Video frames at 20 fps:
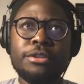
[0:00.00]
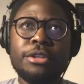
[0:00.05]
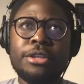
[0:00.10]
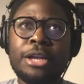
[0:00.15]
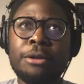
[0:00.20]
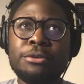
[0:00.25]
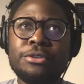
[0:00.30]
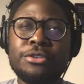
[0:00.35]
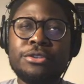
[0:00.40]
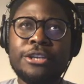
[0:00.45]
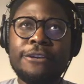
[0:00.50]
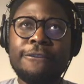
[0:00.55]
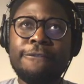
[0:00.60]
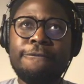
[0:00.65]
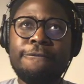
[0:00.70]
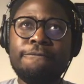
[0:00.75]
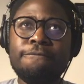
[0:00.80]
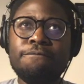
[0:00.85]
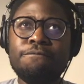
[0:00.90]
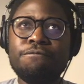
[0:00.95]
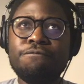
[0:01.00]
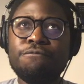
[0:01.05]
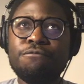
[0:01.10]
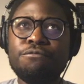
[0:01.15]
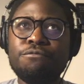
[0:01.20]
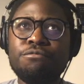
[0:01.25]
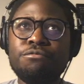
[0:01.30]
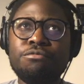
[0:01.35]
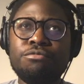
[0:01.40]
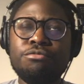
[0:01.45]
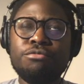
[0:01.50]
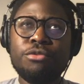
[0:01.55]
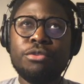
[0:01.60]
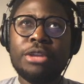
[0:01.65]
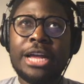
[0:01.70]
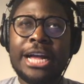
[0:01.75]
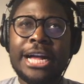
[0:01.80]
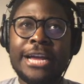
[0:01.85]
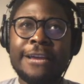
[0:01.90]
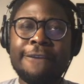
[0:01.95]
I would say
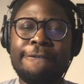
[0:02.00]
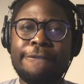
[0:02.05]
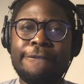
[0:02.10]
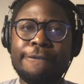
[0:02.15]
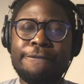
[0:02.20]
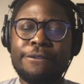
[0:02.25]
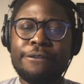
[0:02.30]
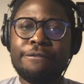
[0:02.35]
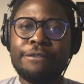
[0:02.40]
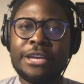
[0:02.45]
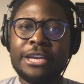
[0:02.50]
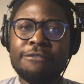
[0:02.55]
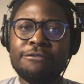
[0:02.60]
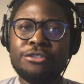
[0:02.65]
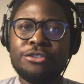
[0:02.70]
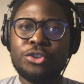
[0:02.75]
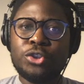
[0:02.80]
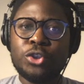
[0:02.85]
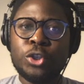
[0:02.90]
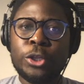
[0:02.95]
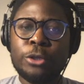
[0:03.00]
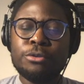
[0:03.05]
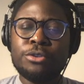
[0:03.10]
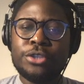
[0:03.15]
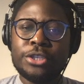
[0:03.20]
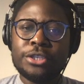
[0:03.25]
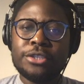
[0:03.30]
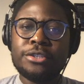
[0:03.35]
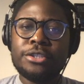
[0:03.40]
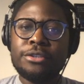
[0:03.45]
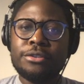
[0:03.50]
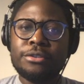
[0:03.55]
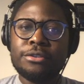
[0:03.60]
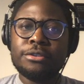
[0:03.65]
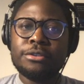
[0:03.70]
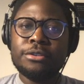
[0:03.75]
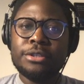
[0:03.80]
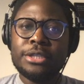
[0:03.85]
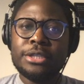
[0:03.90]
high 55s to low 60s.